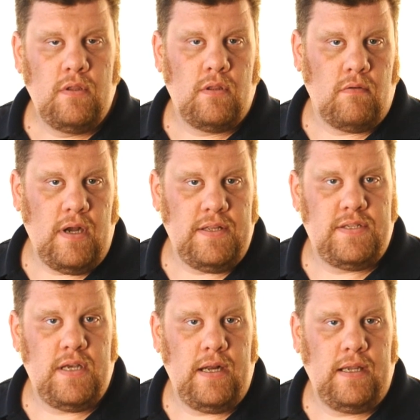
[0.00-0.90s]
the right
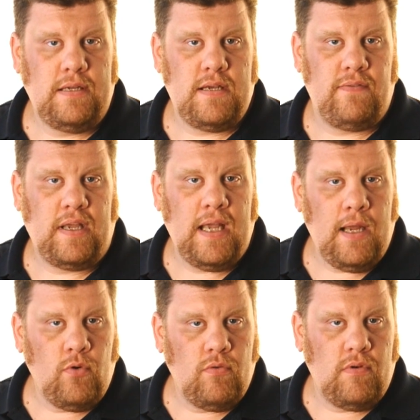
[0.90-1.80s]
settings, have the
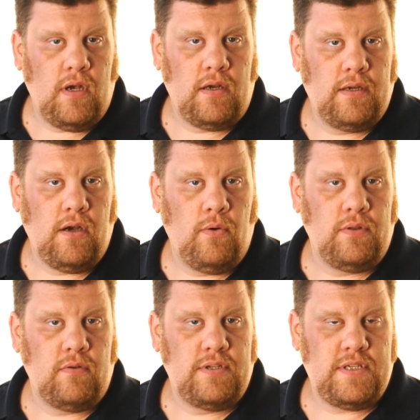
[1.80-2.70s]
camera uh,
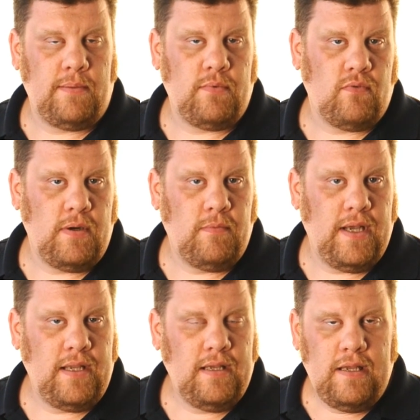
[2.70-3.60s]
going, set up the right
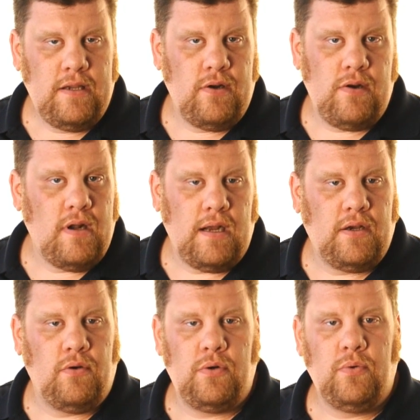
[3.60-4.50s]
way, you're not
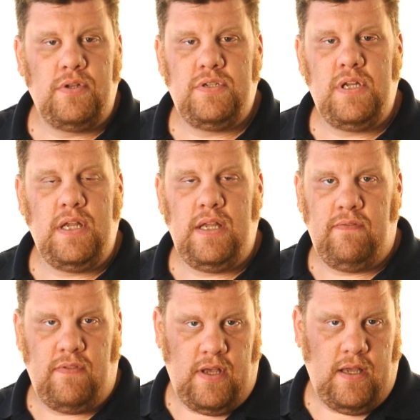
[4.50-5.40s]
going to
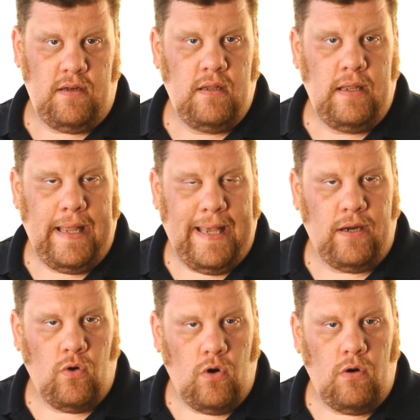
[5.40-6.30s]
achieve that at
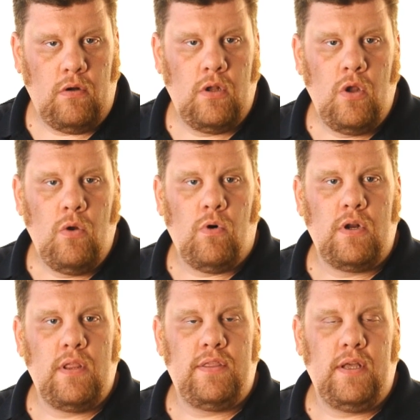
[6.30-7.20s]
all.
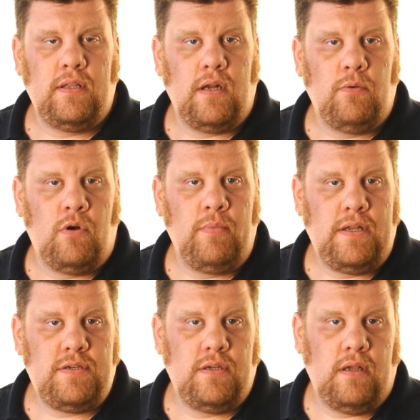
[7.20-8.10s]
One other thing that I will
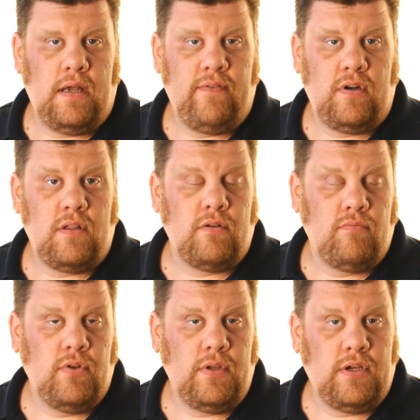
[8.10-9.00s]
mention, I have another
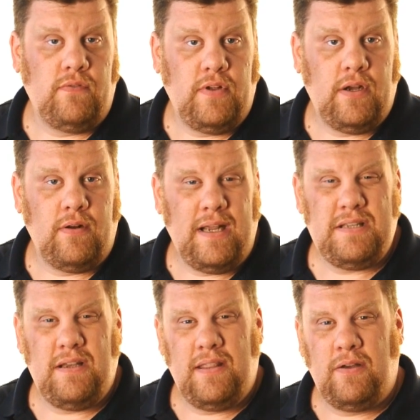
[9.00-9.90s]
really good video, and
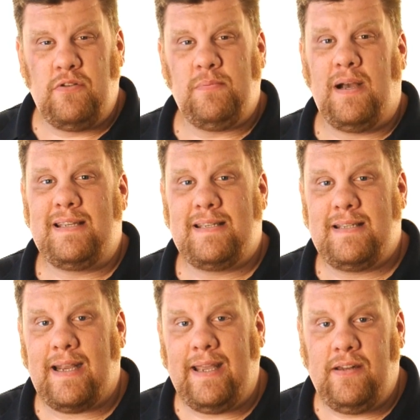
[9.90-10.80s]
actually I think it was my
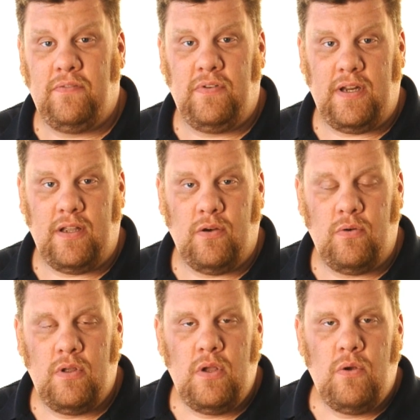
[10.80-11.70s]
second
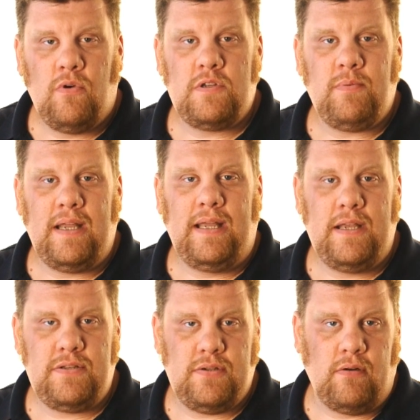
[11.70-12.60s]
video, was my
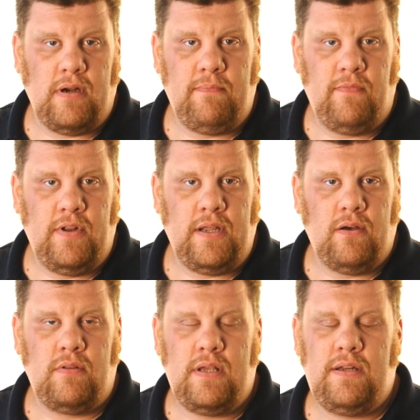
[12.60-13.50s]
histogram
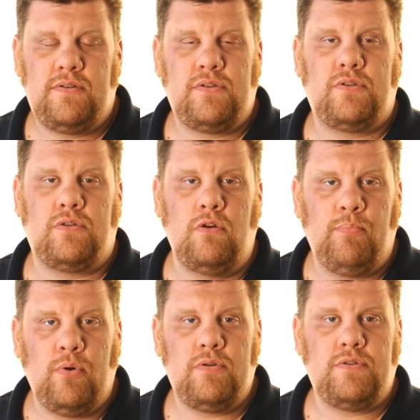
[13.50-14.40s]
video. That is
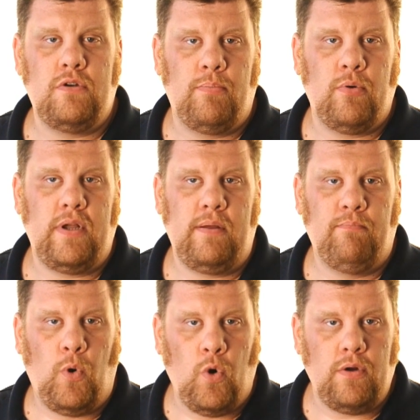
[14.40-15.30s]
super, super
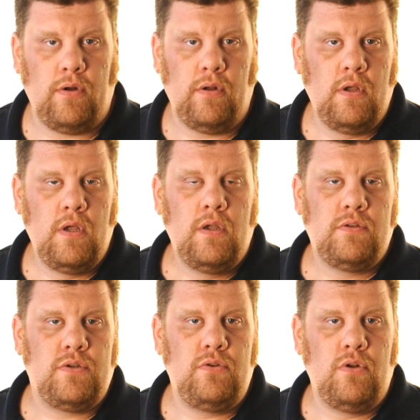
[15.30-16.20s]
important
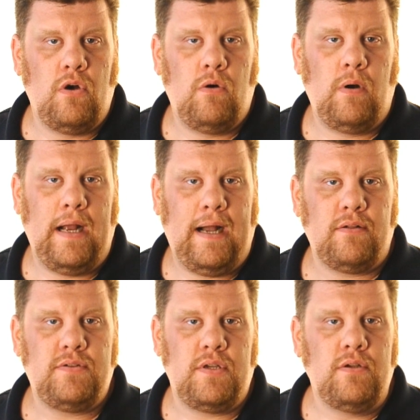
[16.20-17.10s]
to know
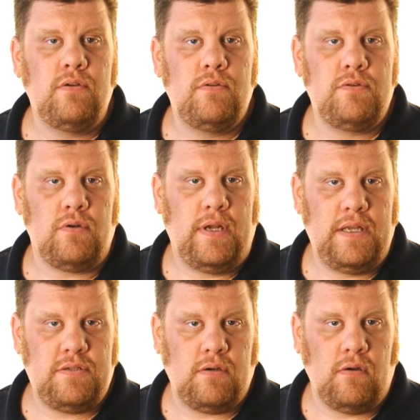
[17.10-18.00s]
how to use your
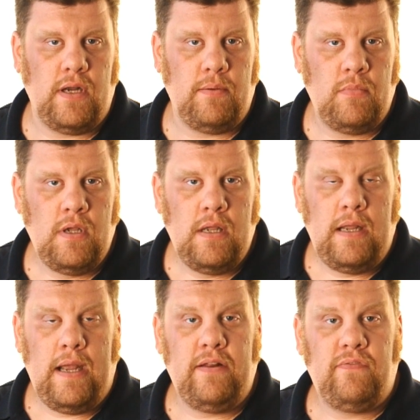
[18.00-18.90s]
histogram.
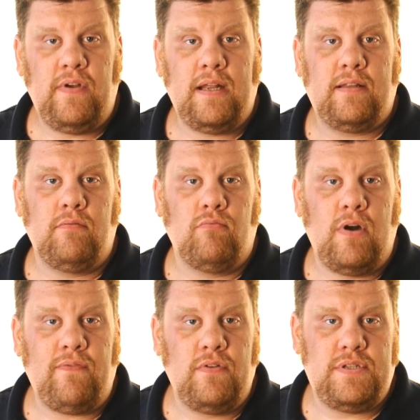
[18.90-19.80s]
And in fact, it
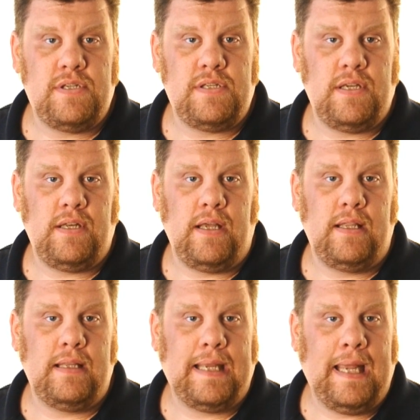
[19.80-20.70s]
references it
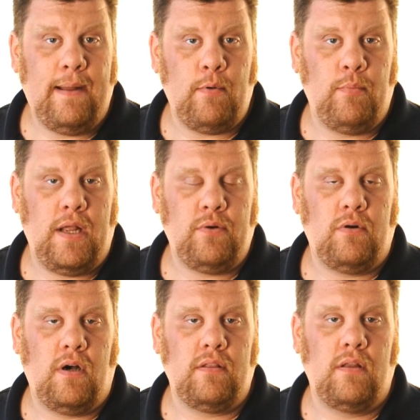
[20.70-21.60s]
in the camera
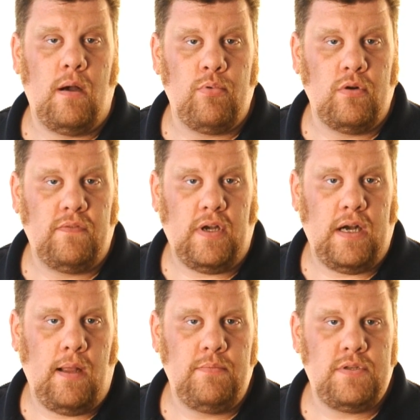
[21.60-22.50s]
manual on a number of
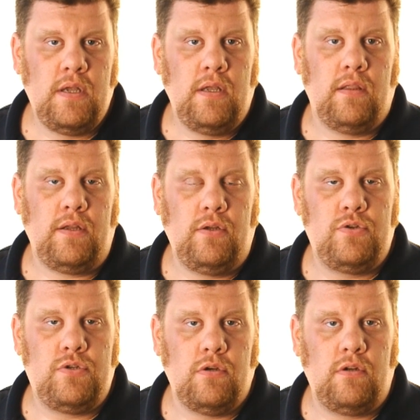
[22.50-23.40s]
times that you
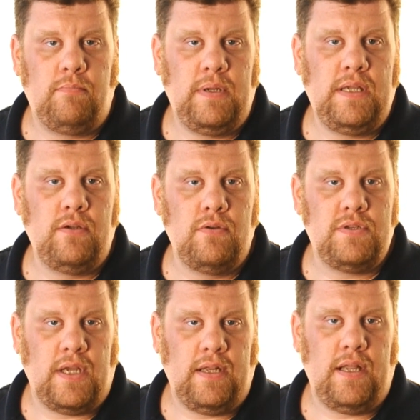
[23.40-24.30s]
should be
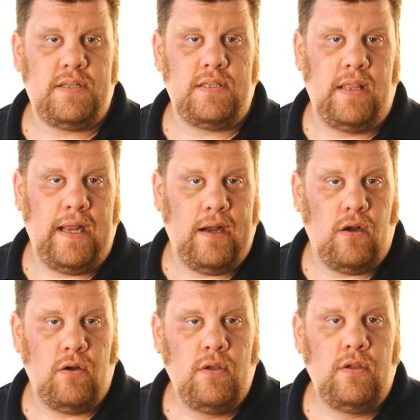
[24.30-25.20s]
using it. It's
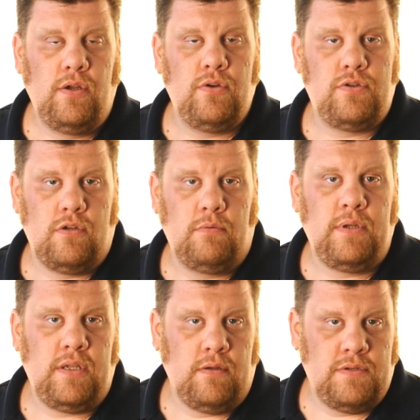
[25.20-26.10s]
there, you should
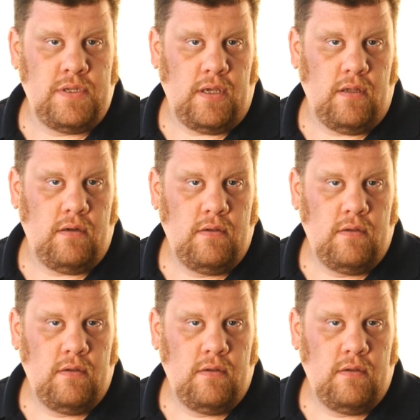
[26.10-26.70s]
be using it.